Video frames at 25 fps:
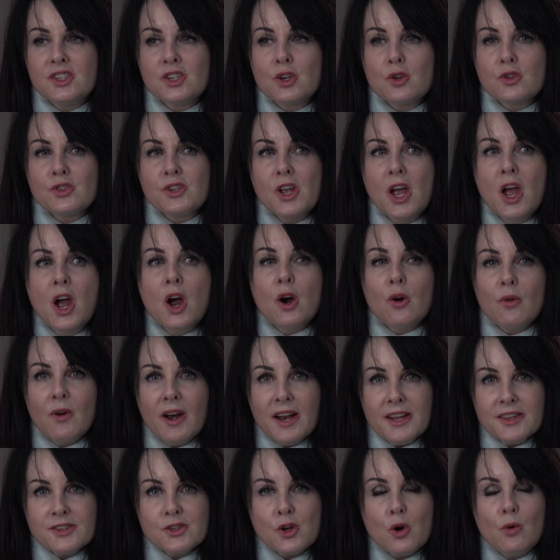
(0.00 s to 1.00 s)
She goes,
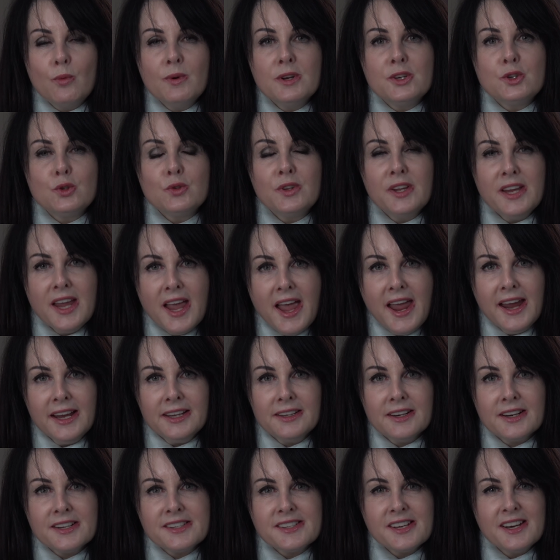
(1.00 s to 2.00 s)
Grandma, we'll do the
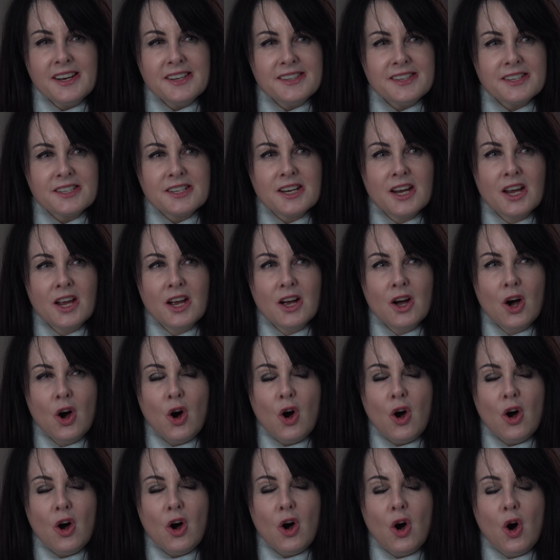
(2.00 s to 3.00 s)
8 nights. And I said,
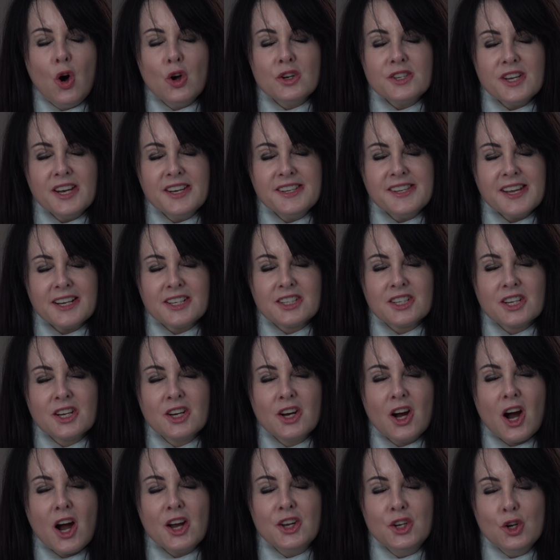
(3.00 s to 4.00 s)
hold on a second.
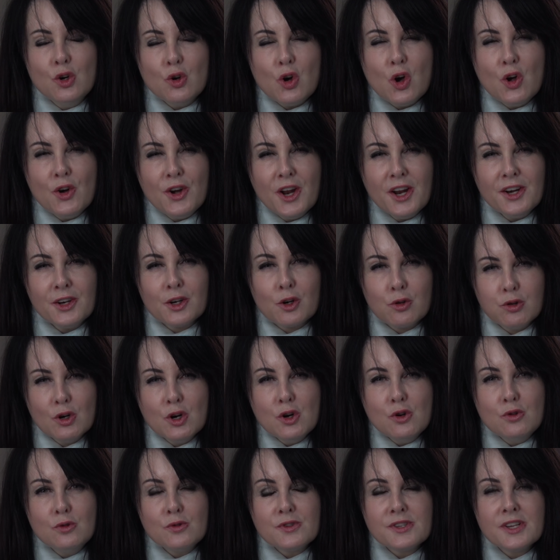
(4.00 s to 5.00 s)
Are you going on a
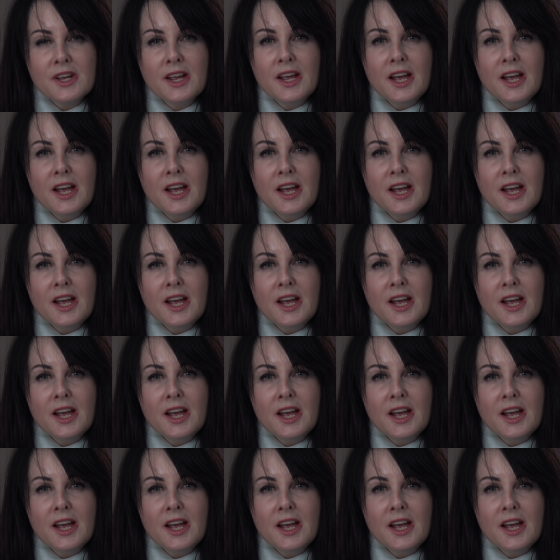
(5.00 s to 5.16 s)
cruise?